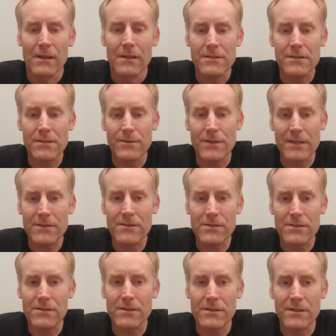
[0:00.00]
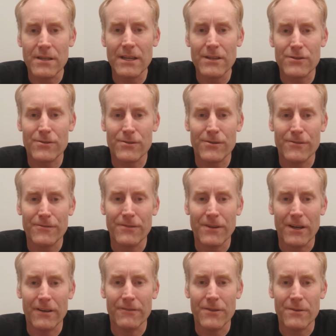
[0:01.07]
So that's just the nature of,
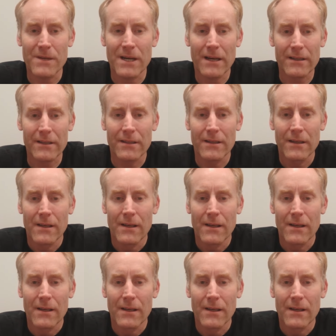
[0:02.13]
of the market.